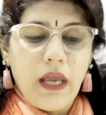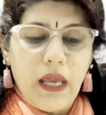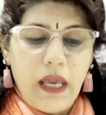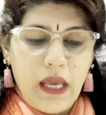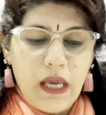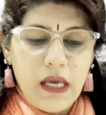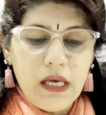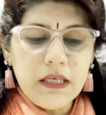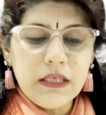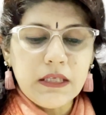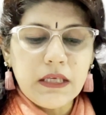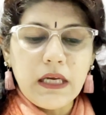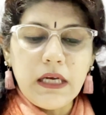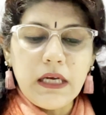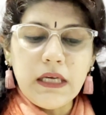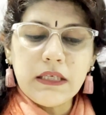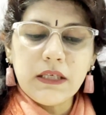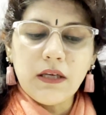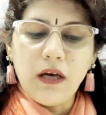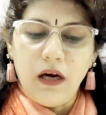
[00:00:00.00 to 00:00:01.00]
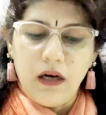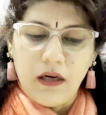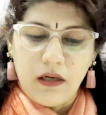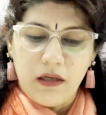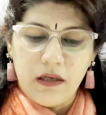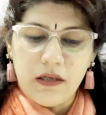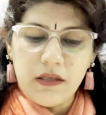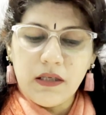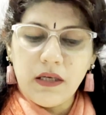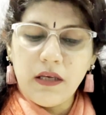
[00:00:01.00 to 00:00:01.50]
A is it
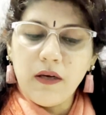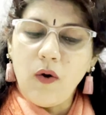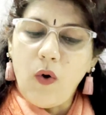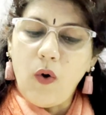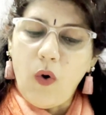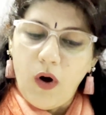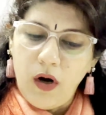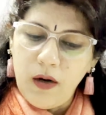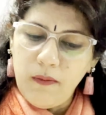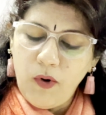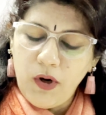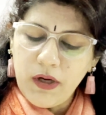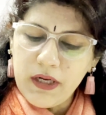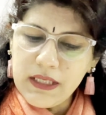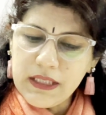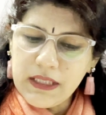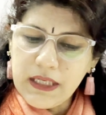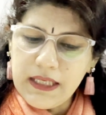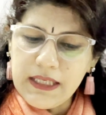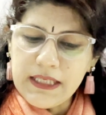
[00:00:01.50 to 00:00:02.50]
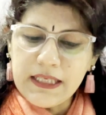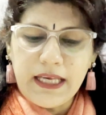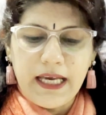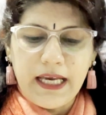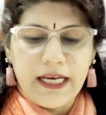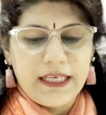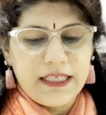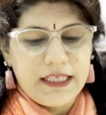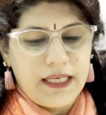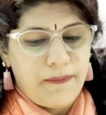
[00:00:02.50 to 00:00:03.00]
occurs in all body cells
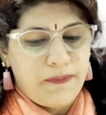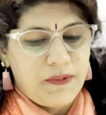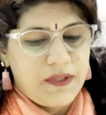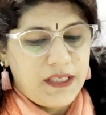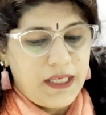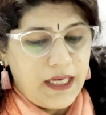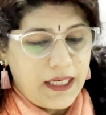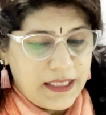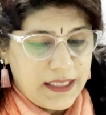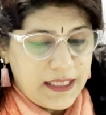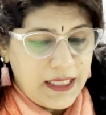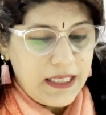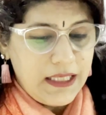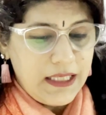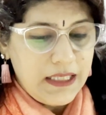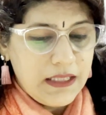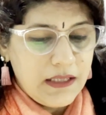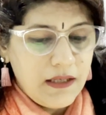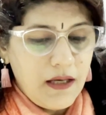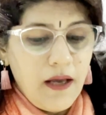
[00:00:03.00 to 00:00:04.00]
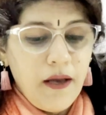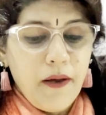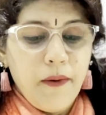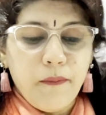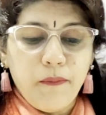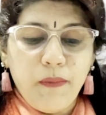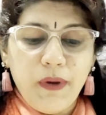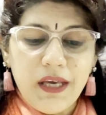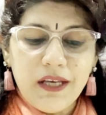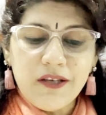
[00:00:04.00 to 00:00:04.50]
except sex cells.
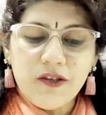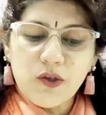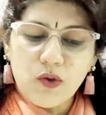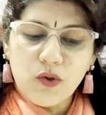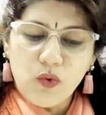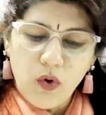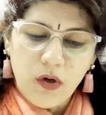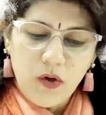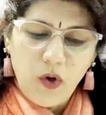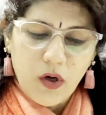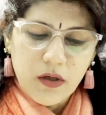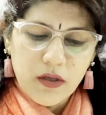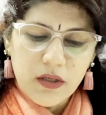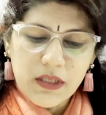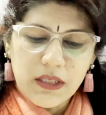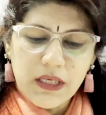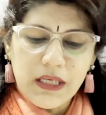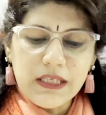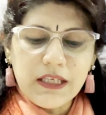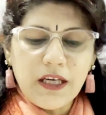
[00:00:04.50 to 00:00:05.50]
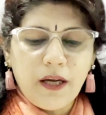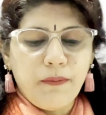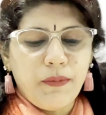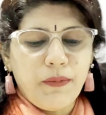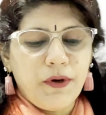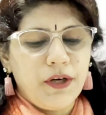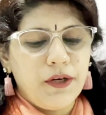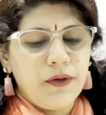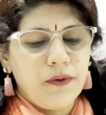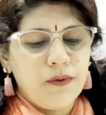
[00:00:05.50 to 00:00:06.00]
B is 2 daughter cells are
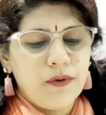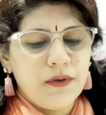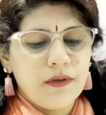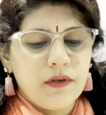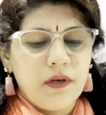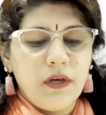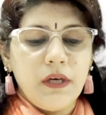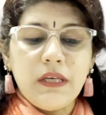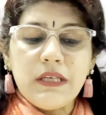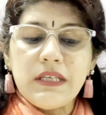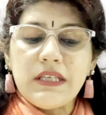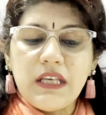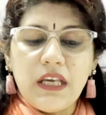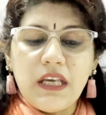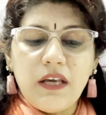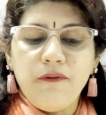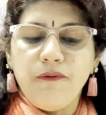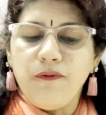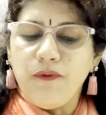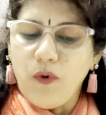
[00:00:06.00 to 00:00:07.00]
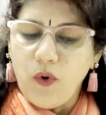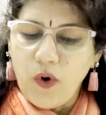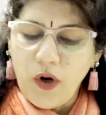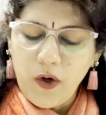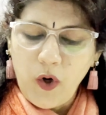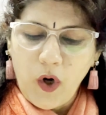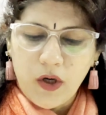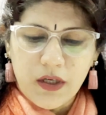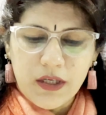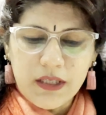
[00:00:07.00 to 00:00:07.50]
produced. C
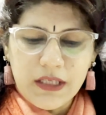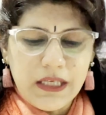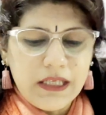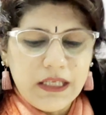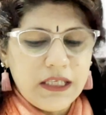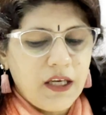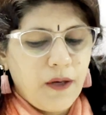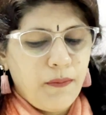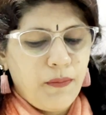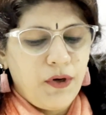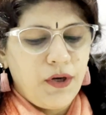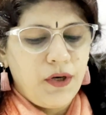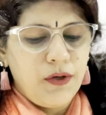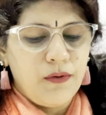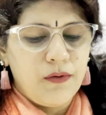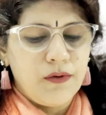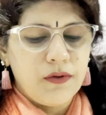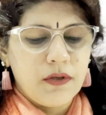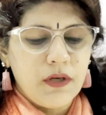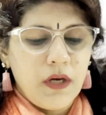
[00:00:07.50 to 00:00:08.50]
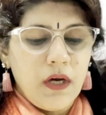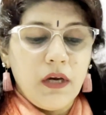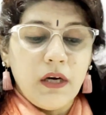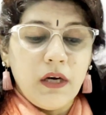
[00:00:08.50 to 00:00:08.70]
4 daughter cells are produced.